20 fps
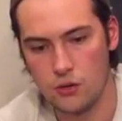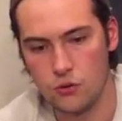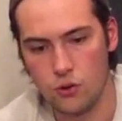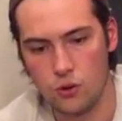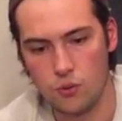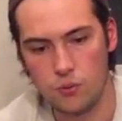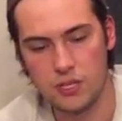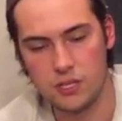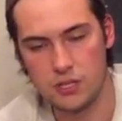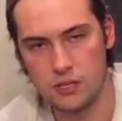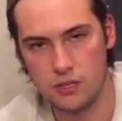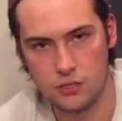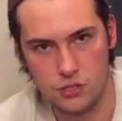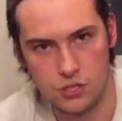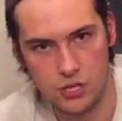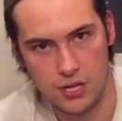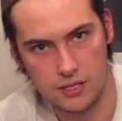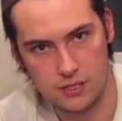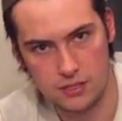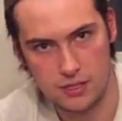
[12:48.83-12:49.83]
normally he'll
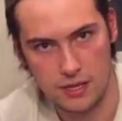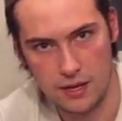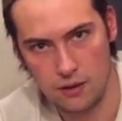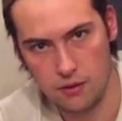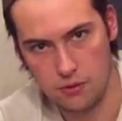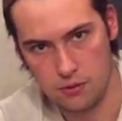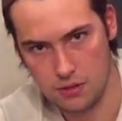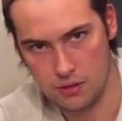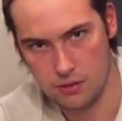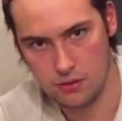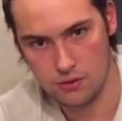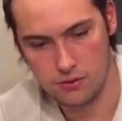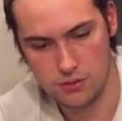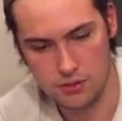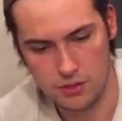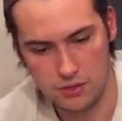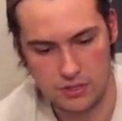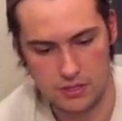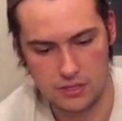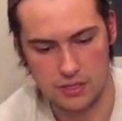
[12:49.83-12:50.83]
chase down
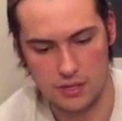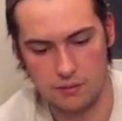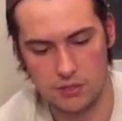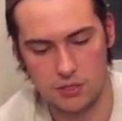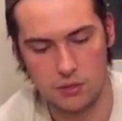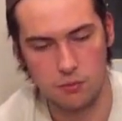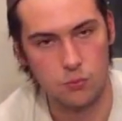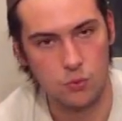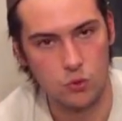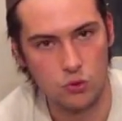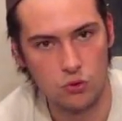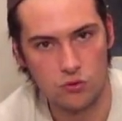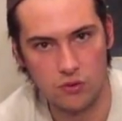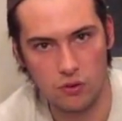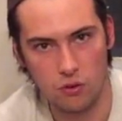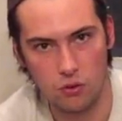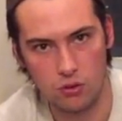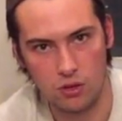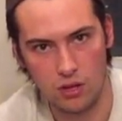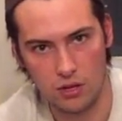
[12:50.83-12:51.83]
heroes and he's able to
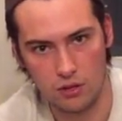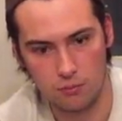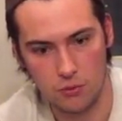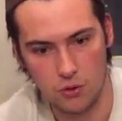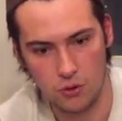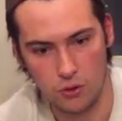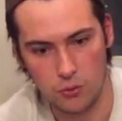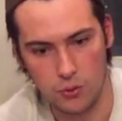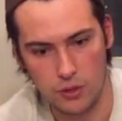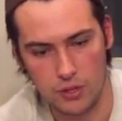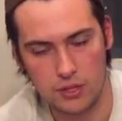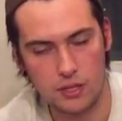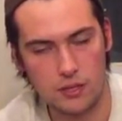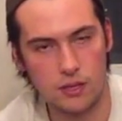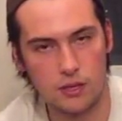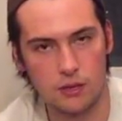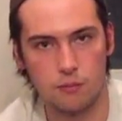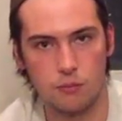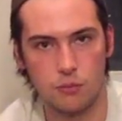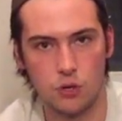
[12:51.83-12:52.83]
move a whole lot more quickly
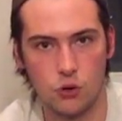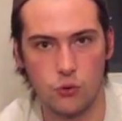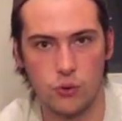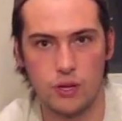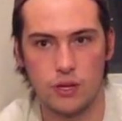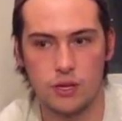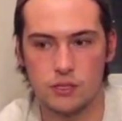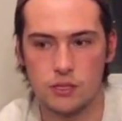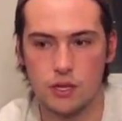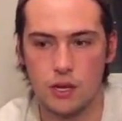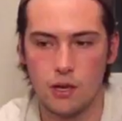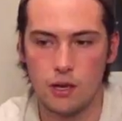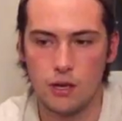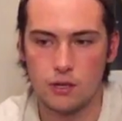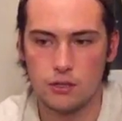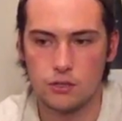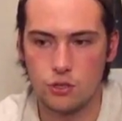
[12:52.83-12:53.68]
than McCree is.